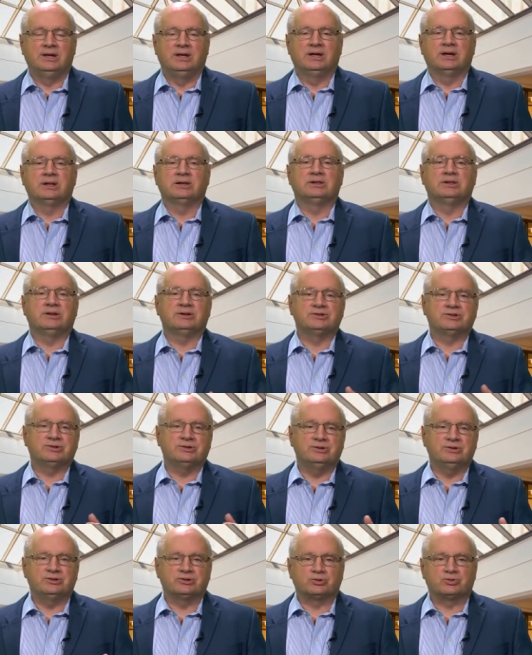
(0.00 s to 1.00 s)

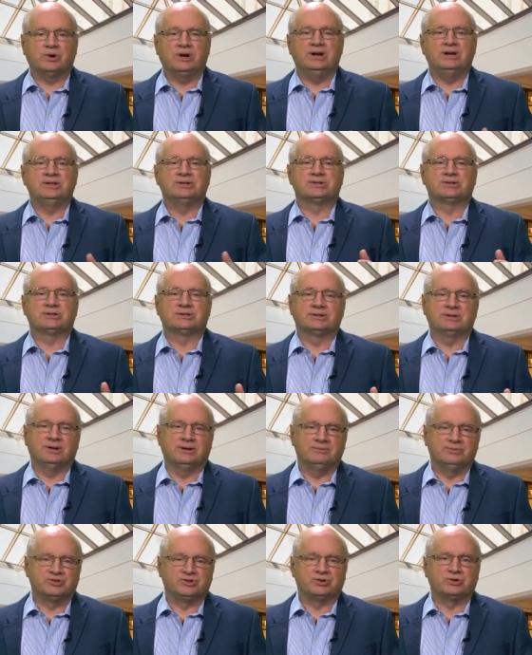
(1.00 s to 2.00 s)
clustered traits
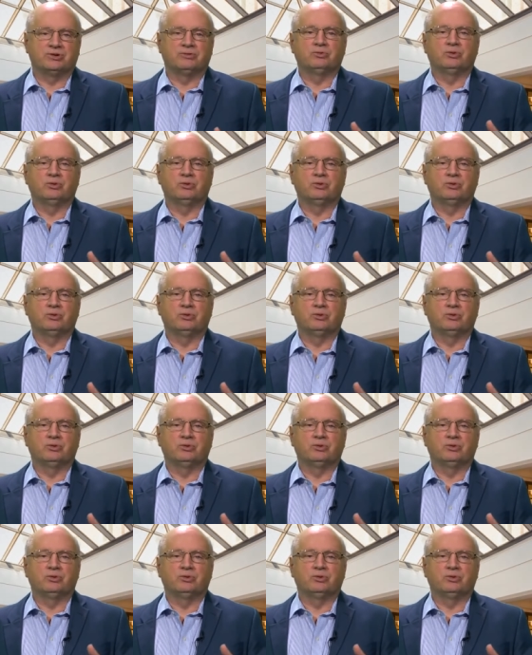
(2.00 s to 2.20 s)
observed